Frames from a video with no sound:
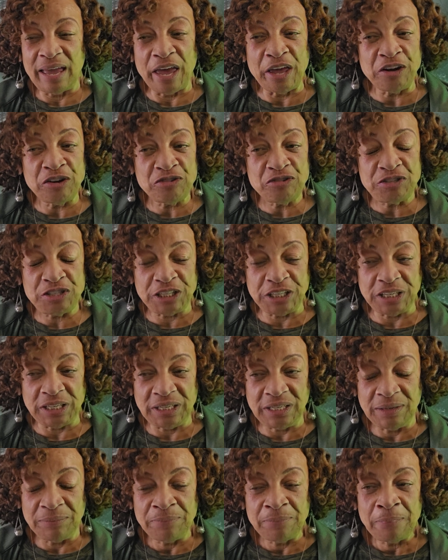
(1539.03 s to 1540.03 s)

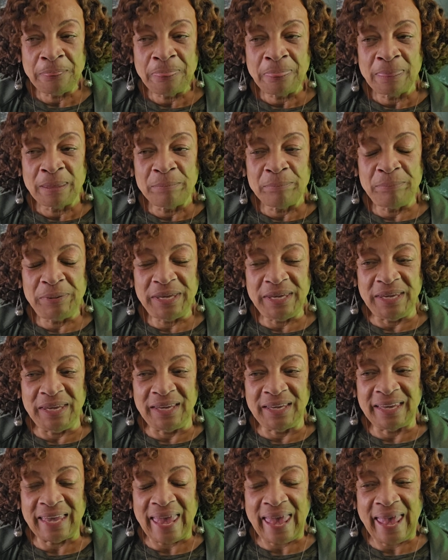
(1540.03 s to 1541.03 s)
energy
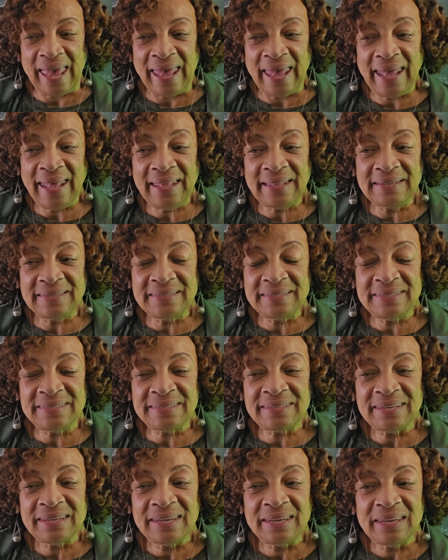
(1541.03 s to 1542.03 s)
peak,
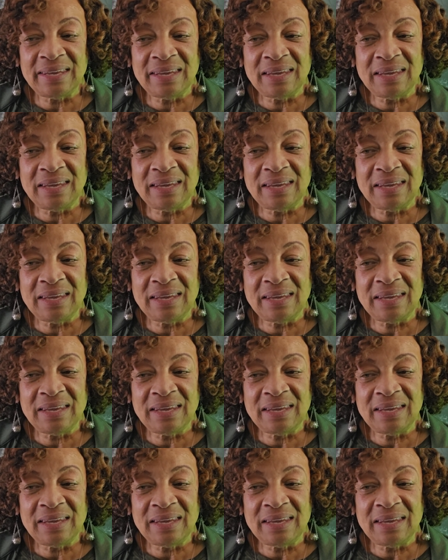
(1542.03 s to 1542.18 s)
and